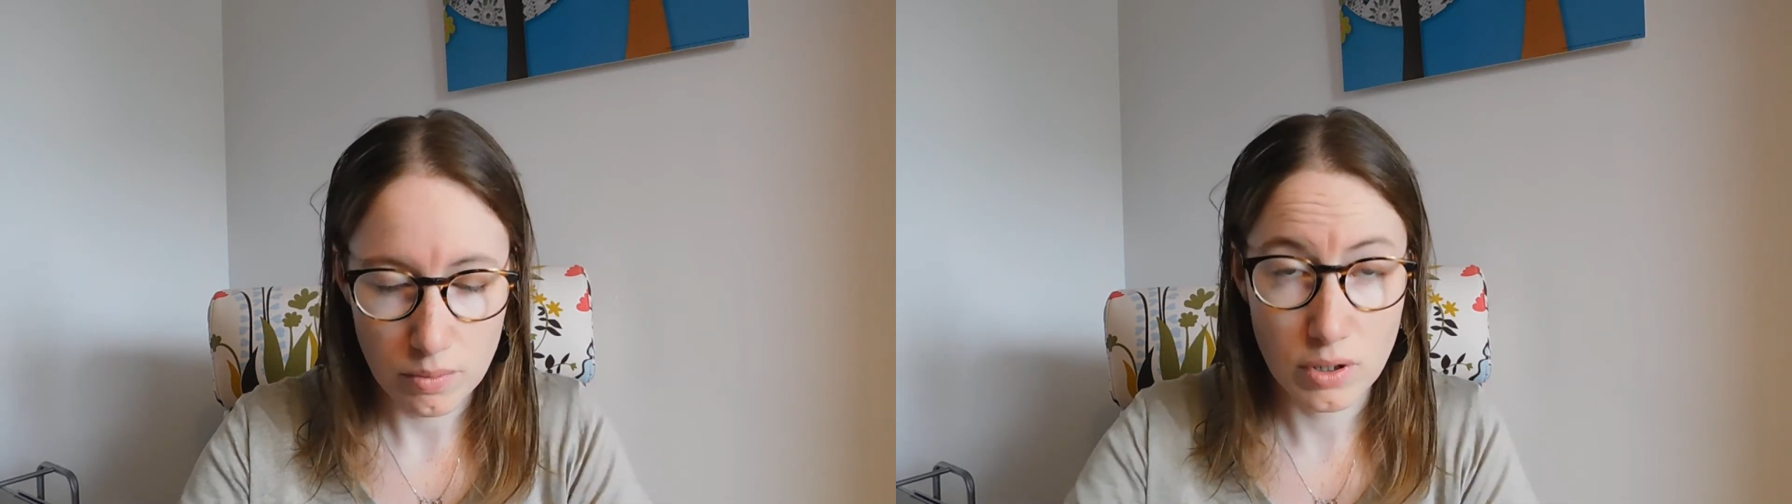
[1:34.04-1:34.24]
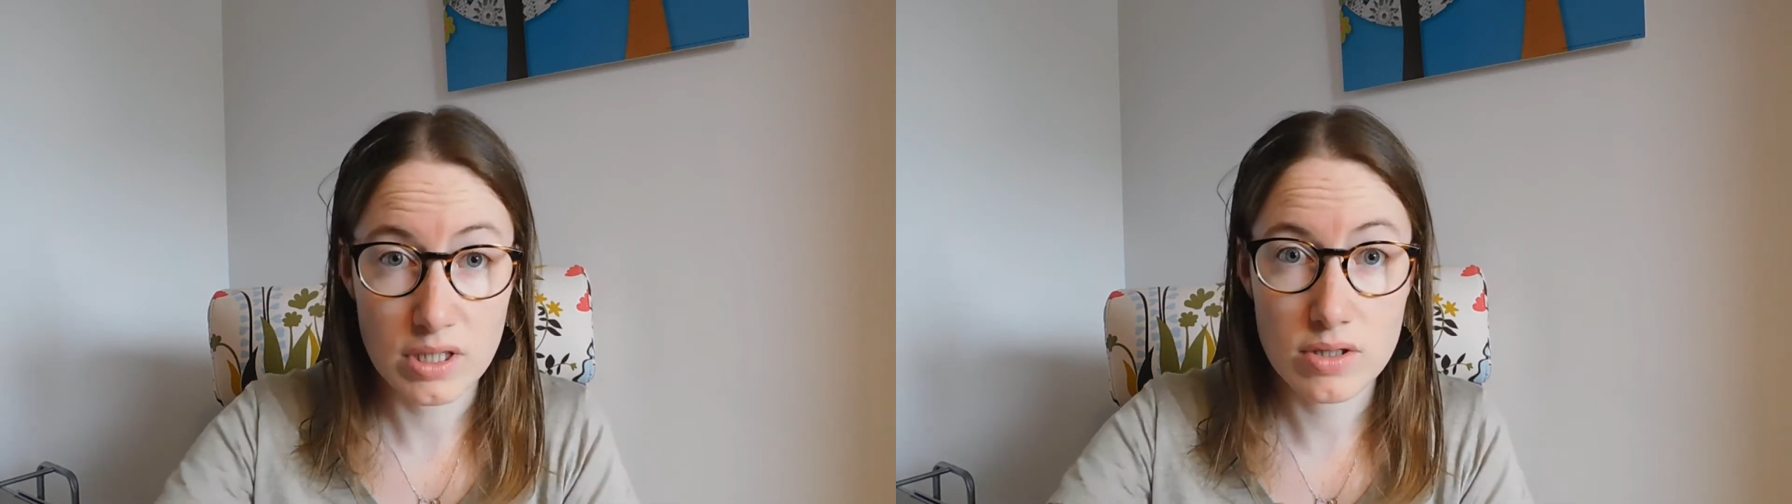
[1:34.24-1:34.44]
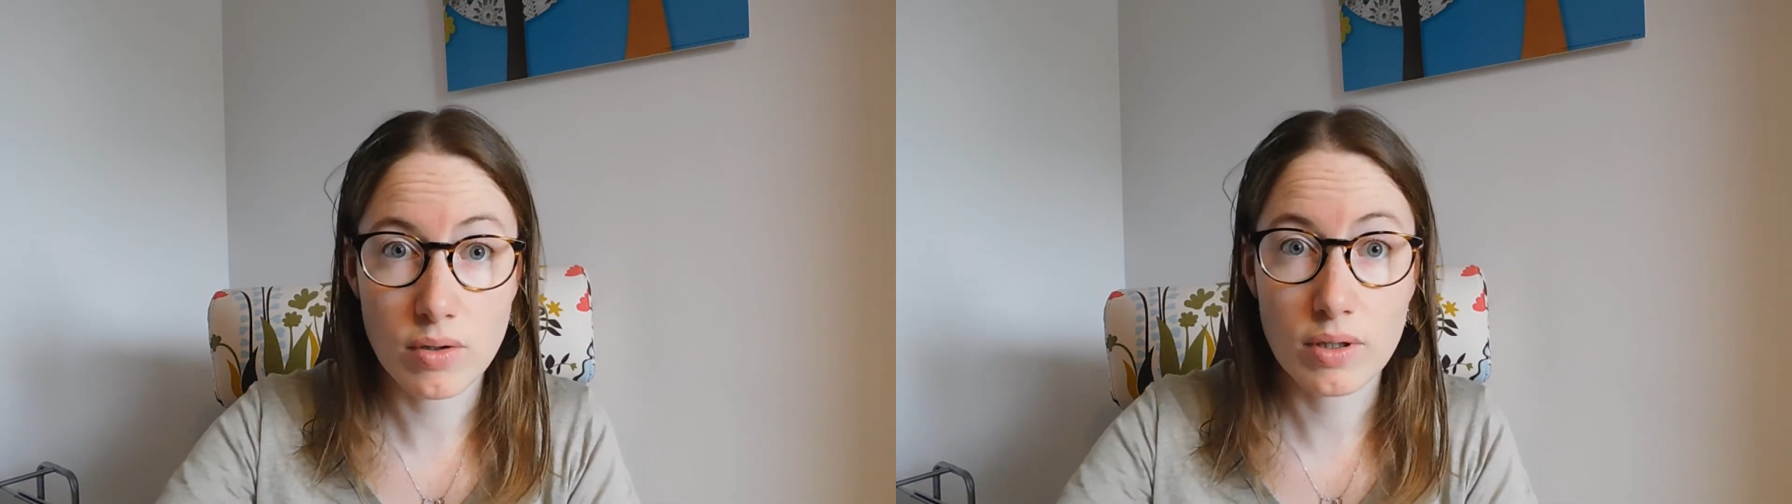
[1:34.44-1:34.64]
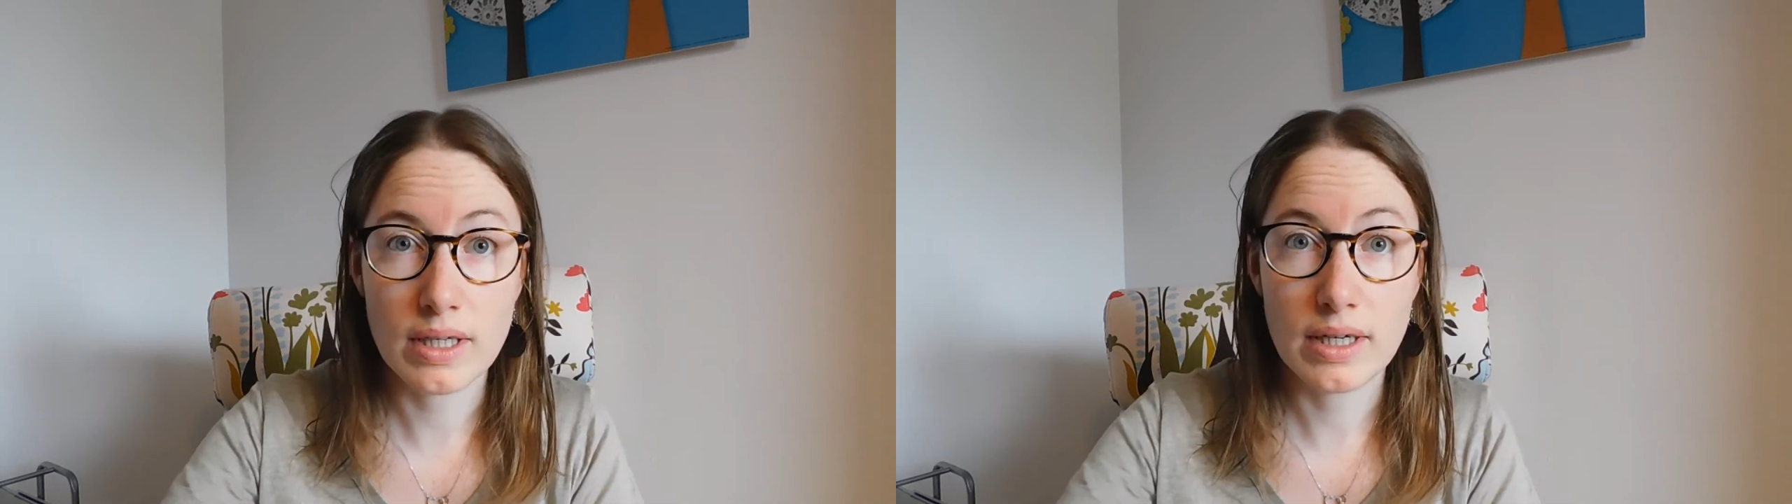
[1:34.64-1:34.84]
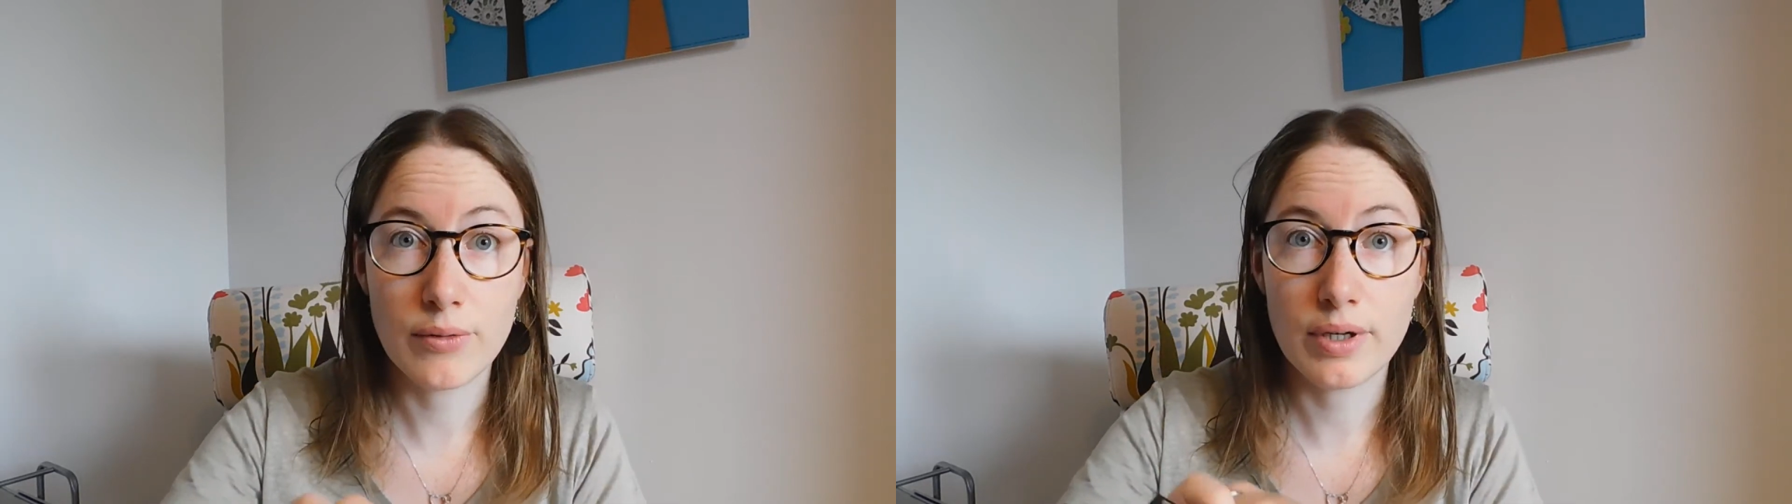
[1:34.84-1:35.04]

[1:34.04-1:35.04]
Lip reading: But it's only here